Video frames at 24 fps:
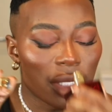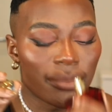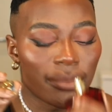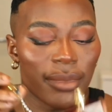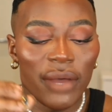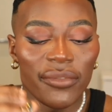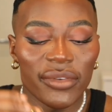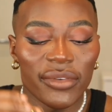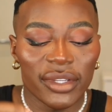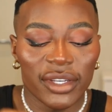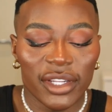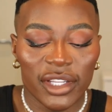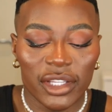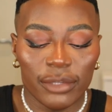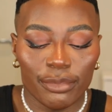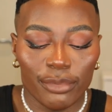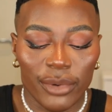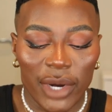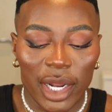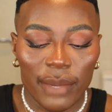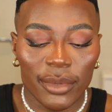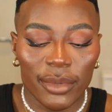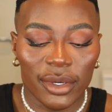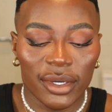I'm not even gonna
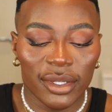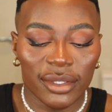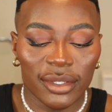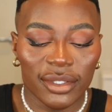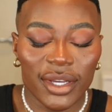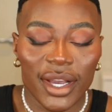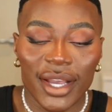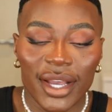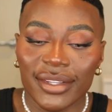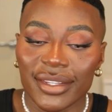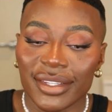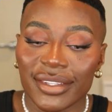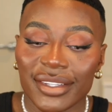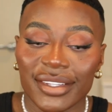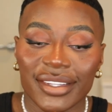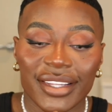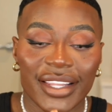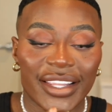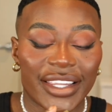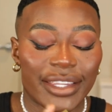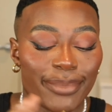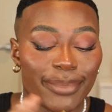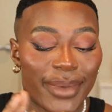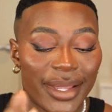spray it because, guys, this is
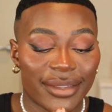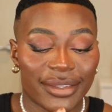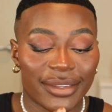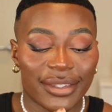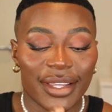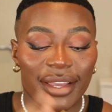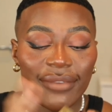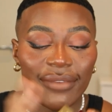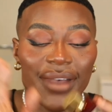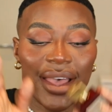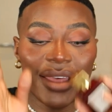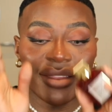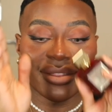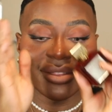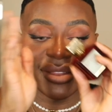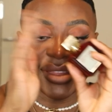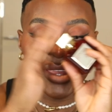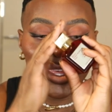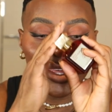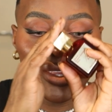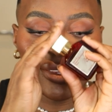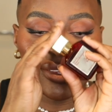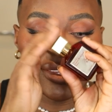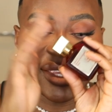expensive. And
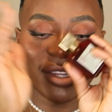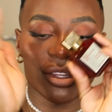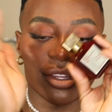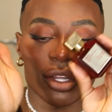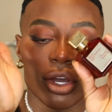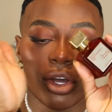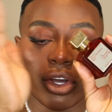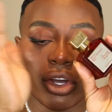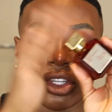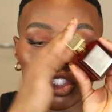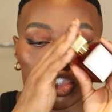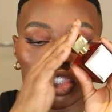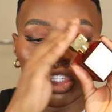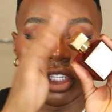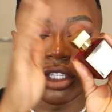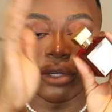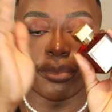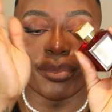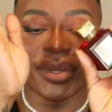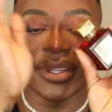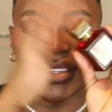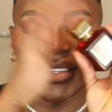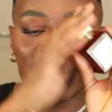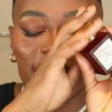this is
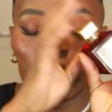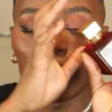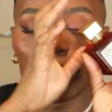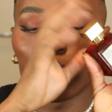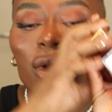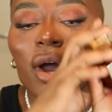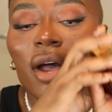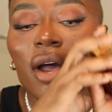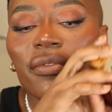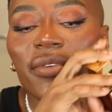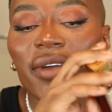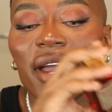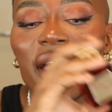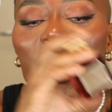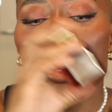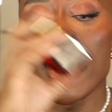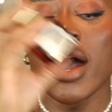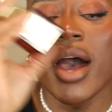100% worth it.